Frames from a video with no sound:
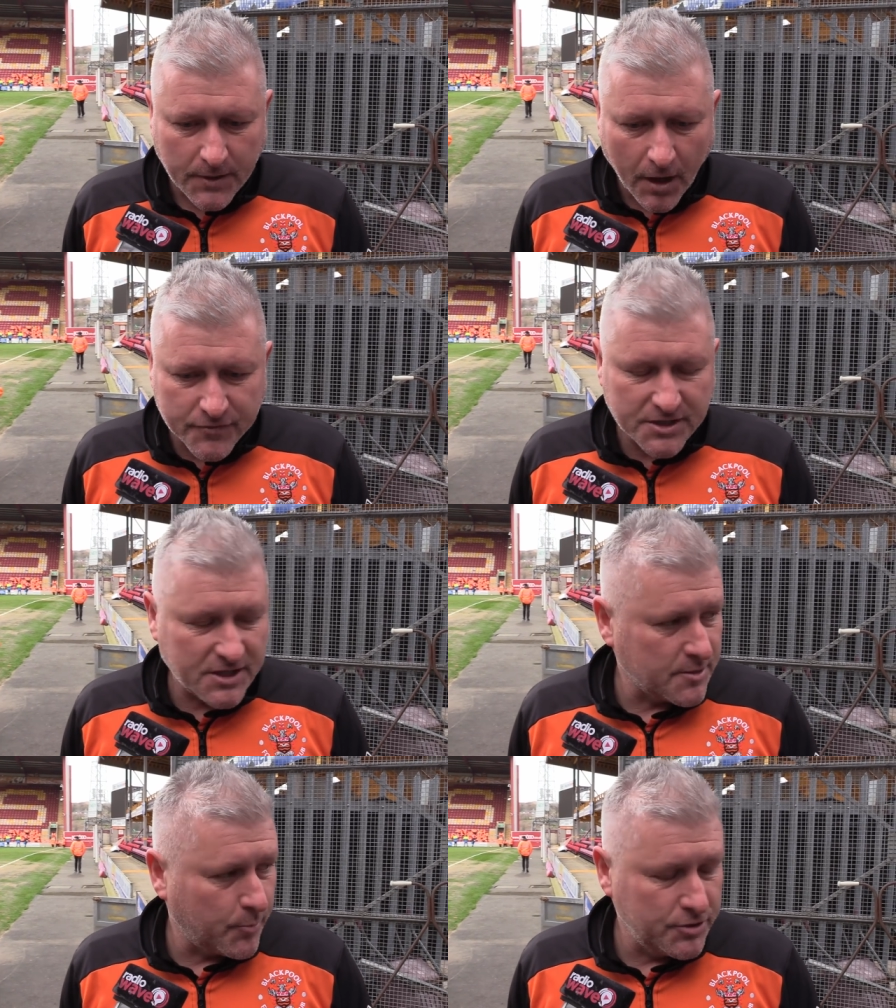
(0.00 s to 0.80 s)
obviously
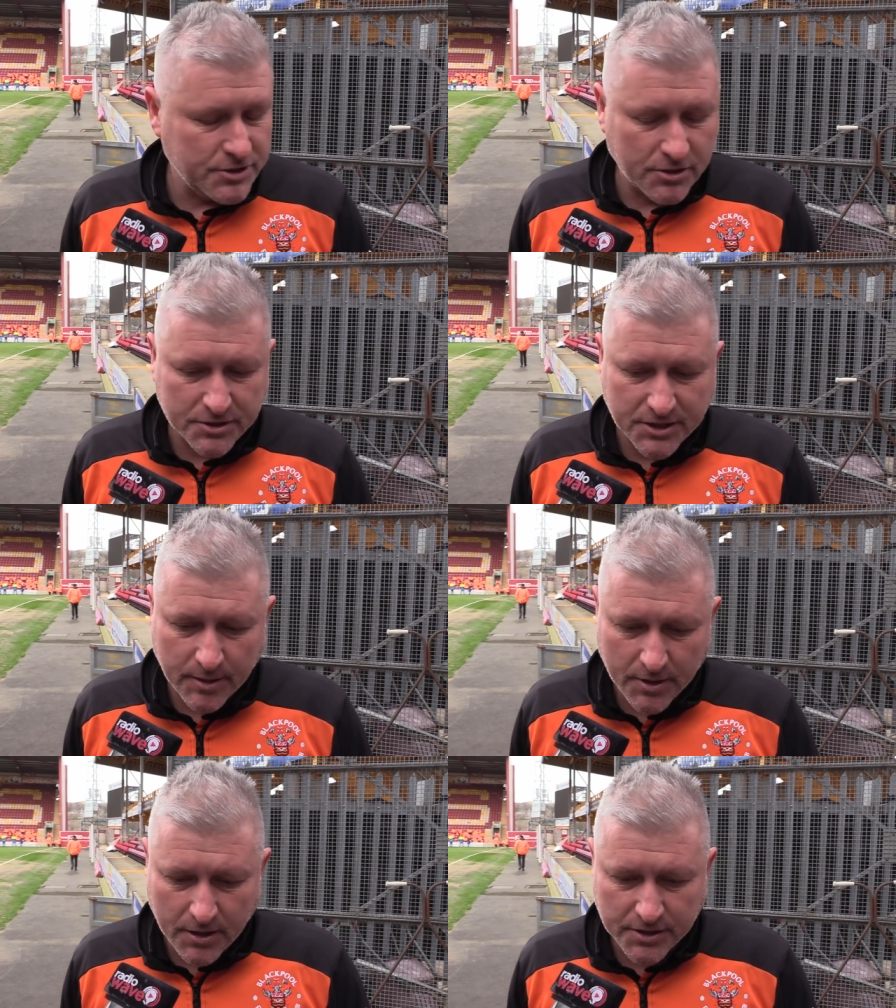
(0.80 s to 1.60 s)
disappointed not to
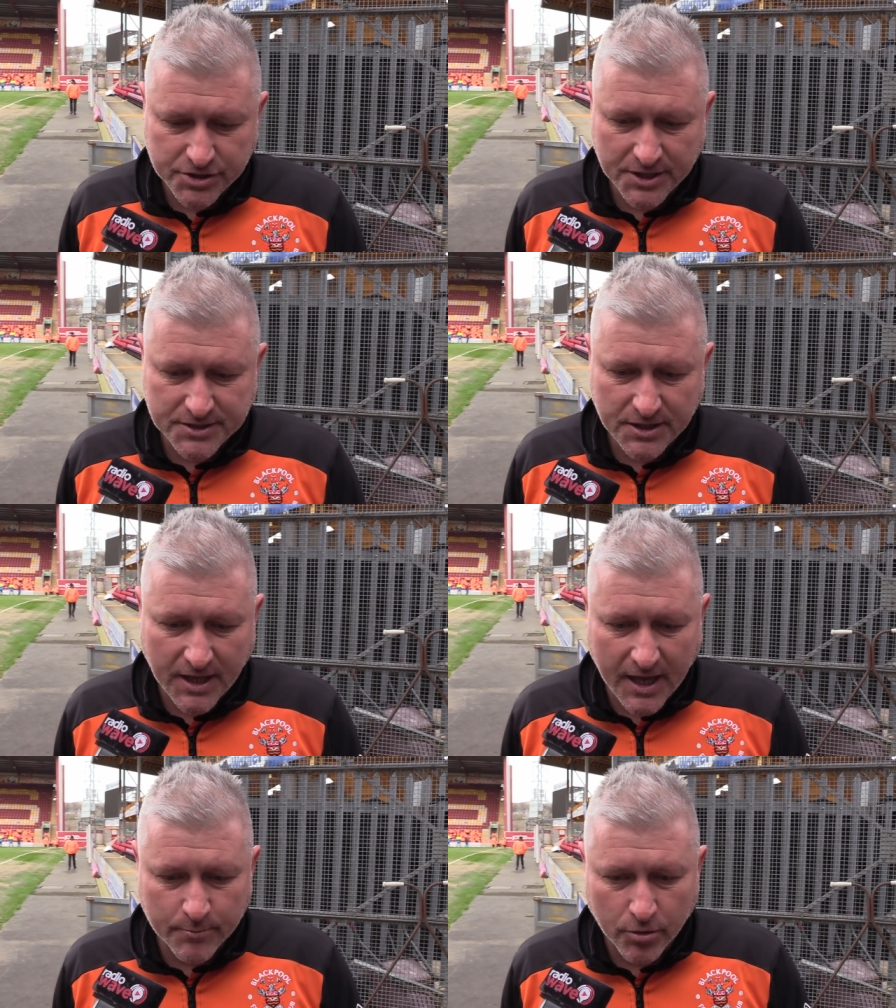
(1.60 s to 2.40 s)
keep the clean sheet at
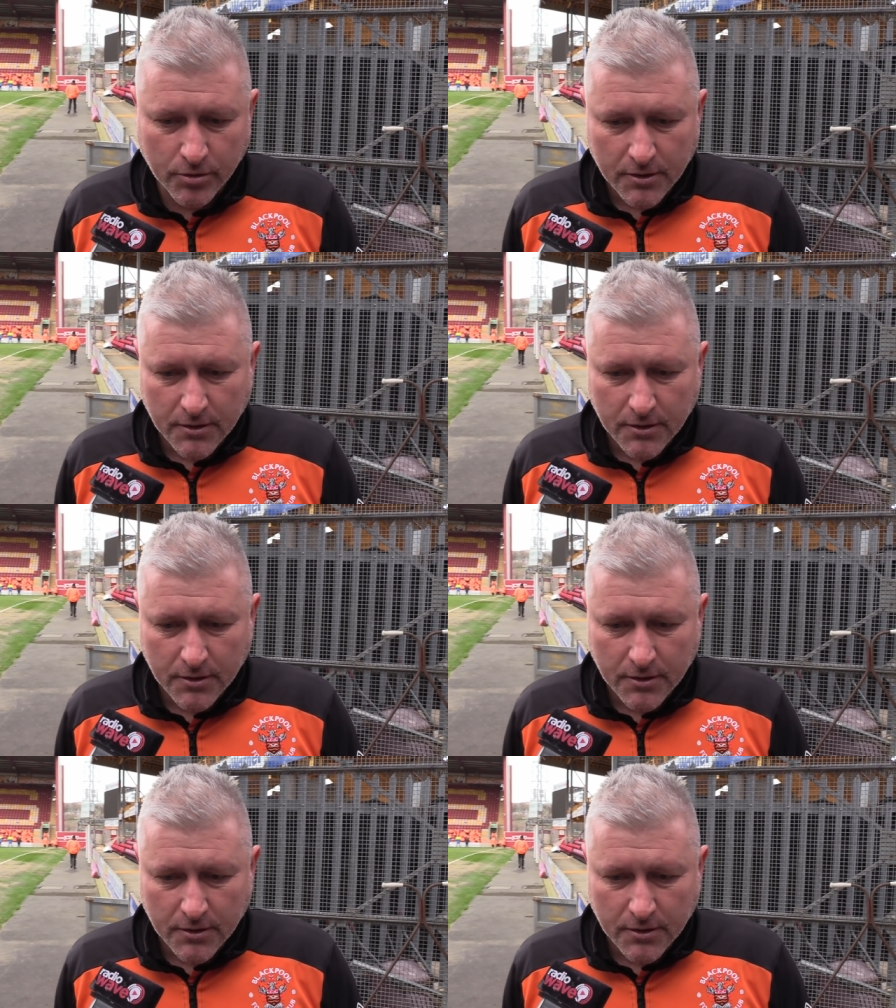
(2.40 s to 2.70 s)
the end but